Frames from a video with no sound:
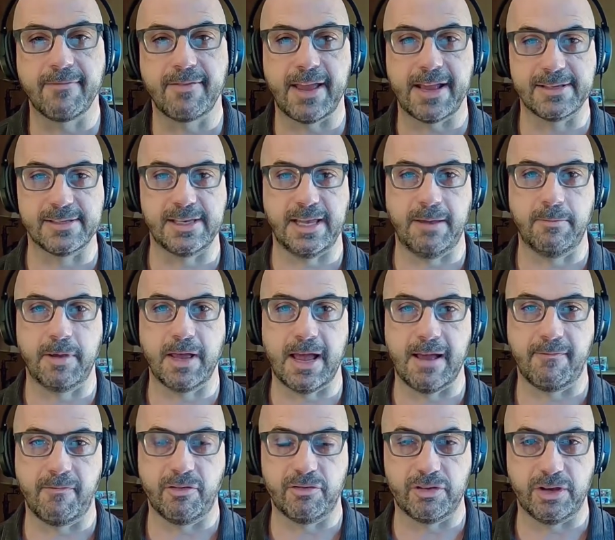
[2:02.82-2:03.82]
that same
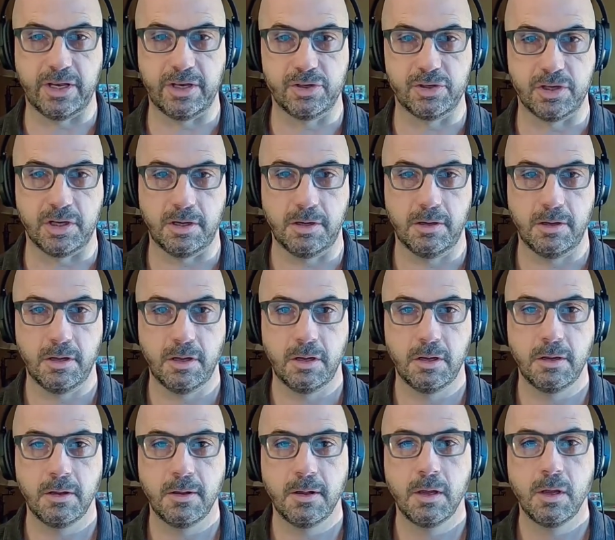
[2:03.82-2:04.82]
conversation
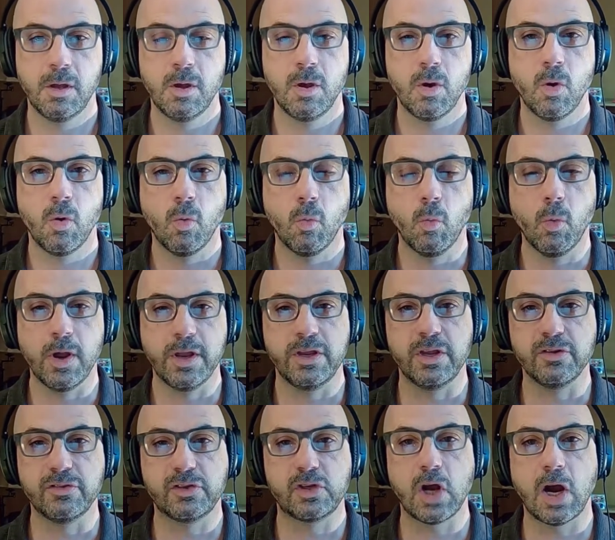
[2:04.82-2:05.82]
when
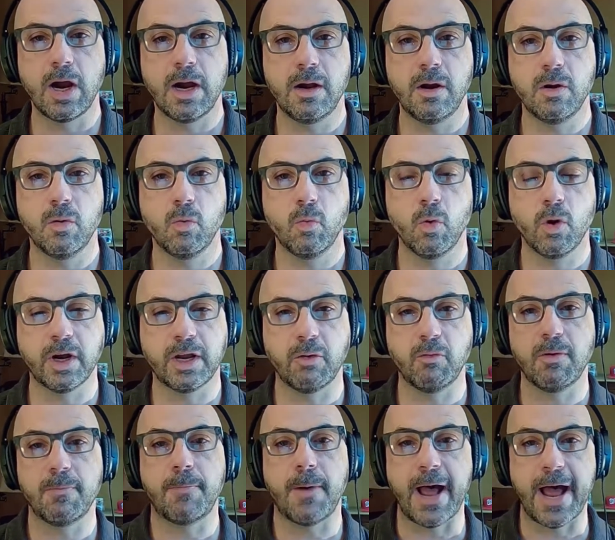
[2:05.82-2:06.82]
you start working
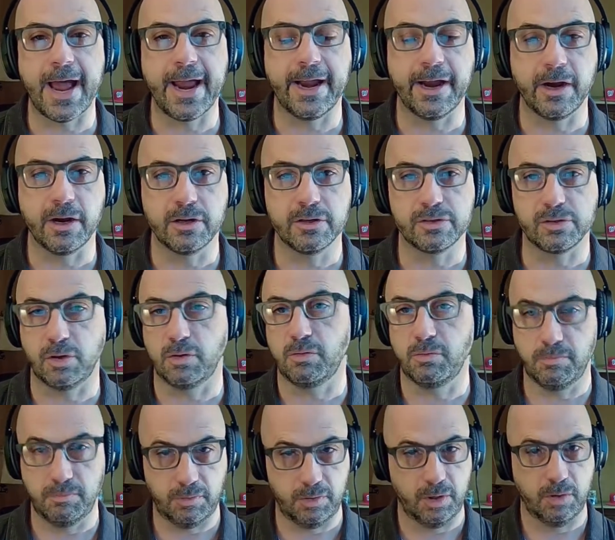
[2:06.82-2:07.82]
with buyers, or
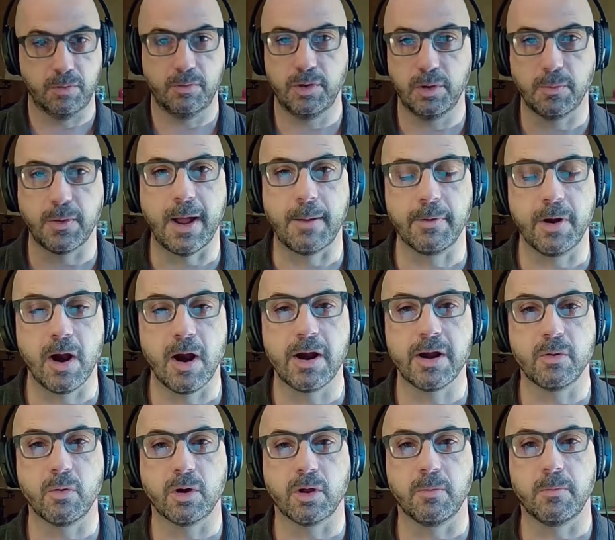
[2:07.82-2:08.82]
you, you probably
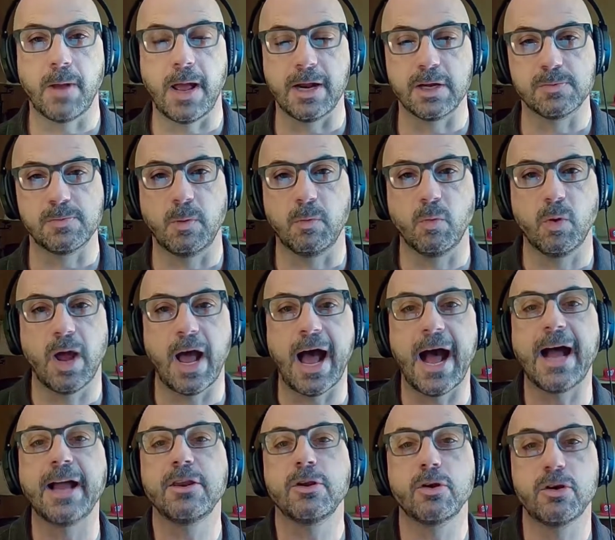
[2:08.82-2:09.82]
already working with buyers, but
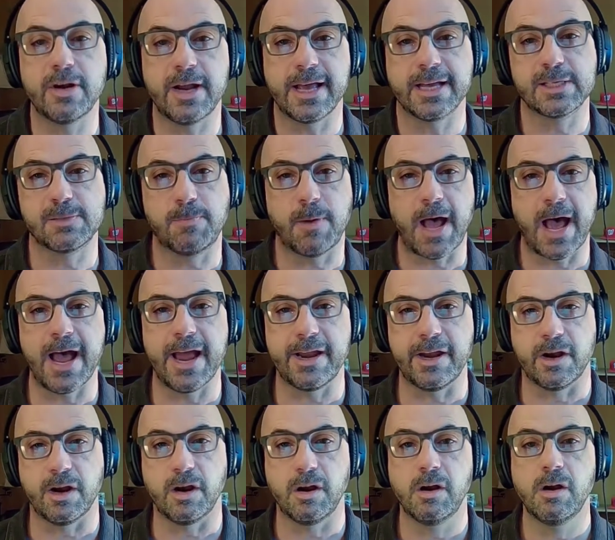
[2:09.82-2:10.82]
on your next
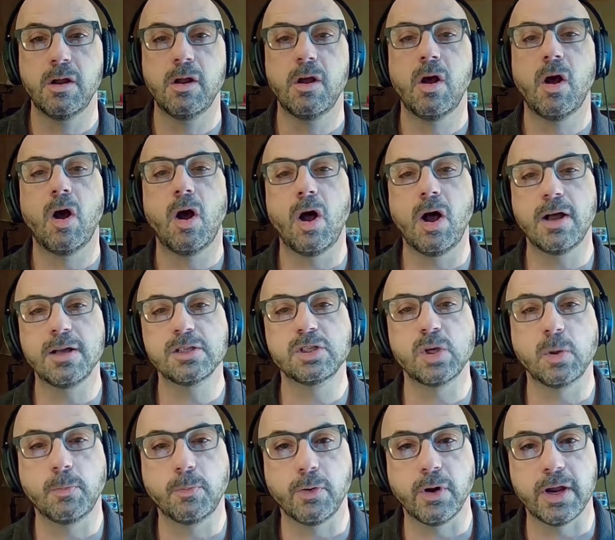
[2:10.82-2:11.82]
buyer, also
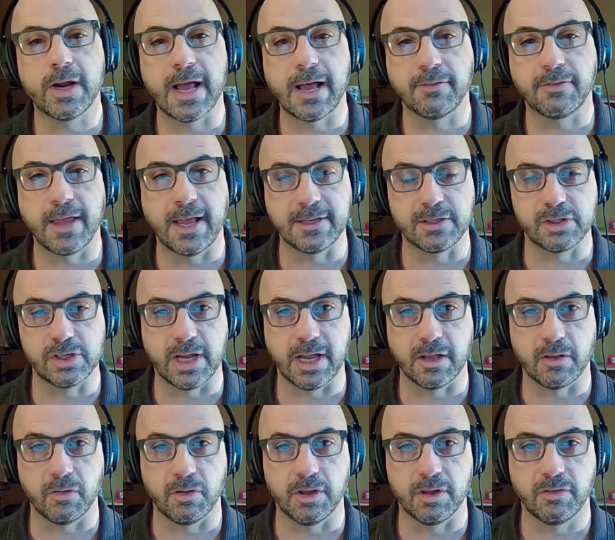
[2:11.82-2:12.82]
print out that
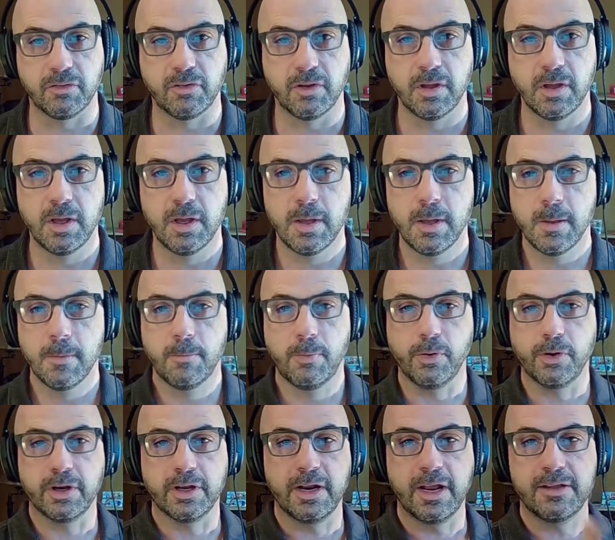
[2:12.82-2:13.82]
checklist, put
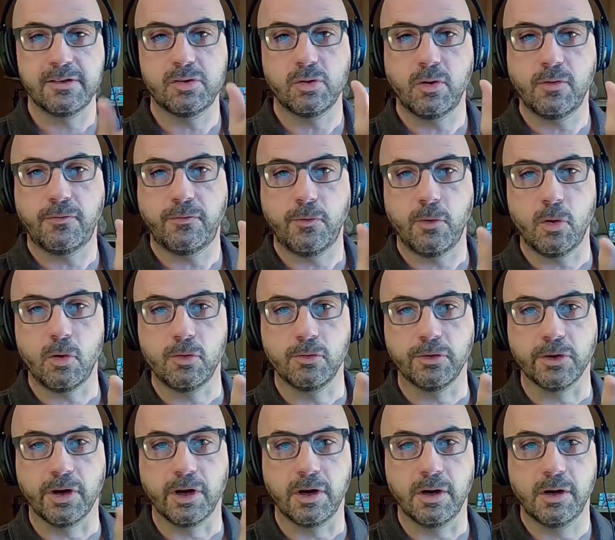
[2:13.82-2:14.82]
it into a
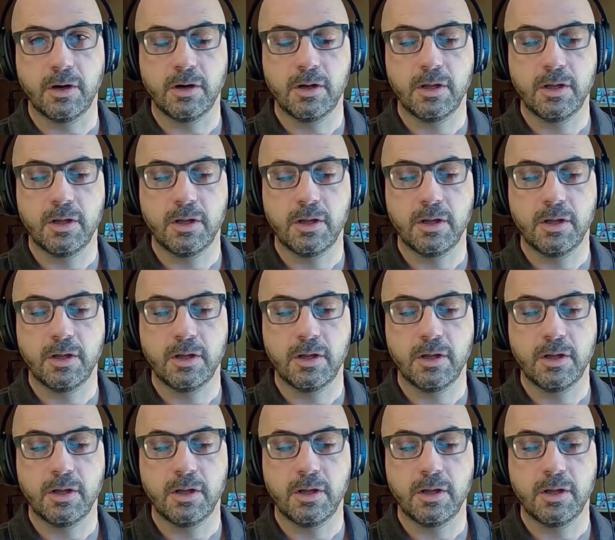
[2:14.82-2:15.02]
folder,